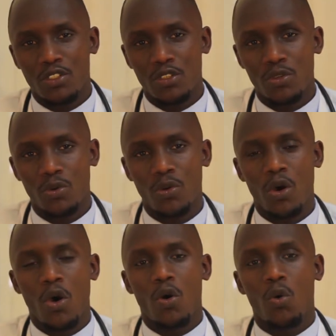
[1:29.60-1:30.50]
to you
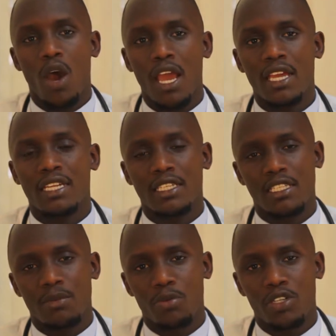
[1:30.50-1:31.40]
why it is
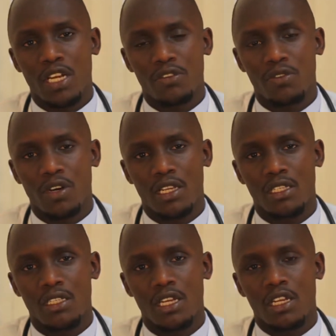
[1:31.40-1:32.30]
important for
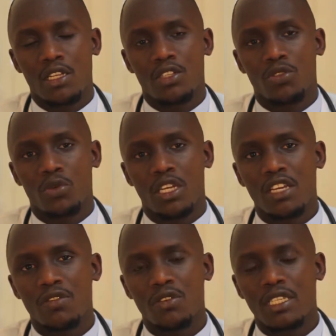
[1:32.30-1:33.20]
us to
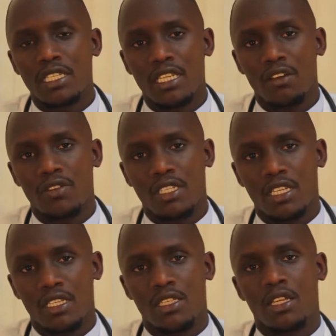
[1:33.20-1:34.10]
give you these
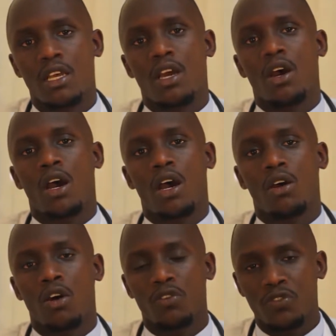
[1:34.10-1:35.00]
services
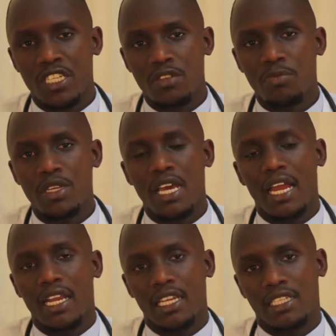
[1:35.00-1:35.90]
of TB
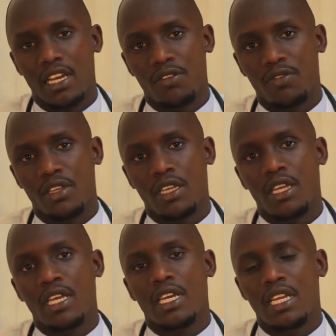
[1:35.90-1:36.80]
and HIV
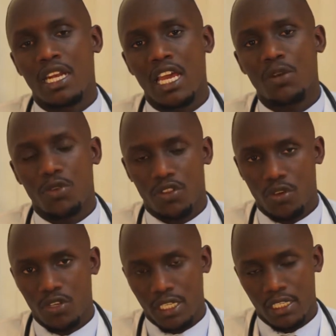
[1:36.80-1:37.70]
in line with
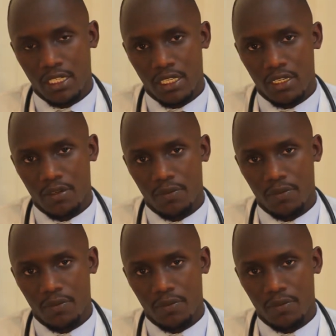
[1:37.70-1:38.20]
your needs.